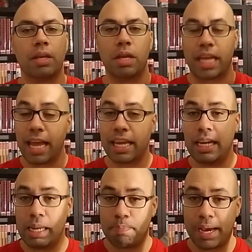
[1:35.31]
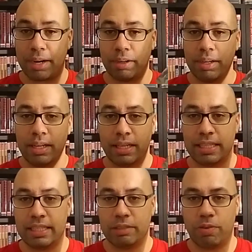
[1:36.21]
You can't get any better.
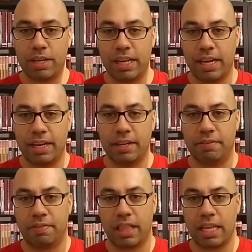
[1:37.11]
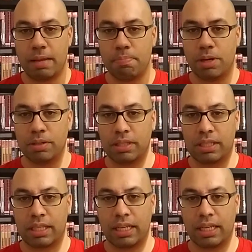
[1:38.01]
This is one of the most